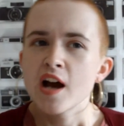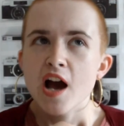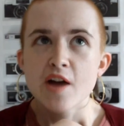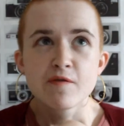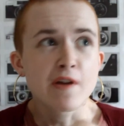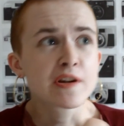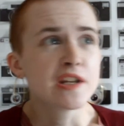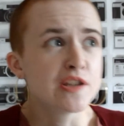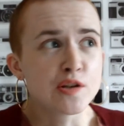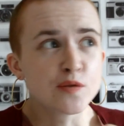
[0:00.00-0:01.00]
a very
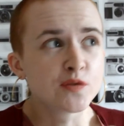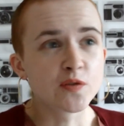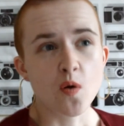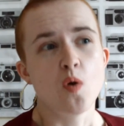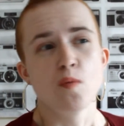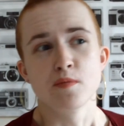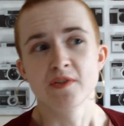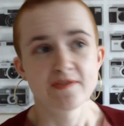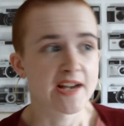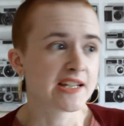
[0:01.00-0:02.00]
new form
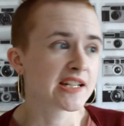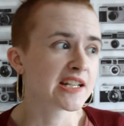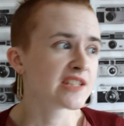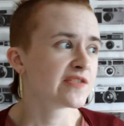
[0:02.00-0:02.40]
finding its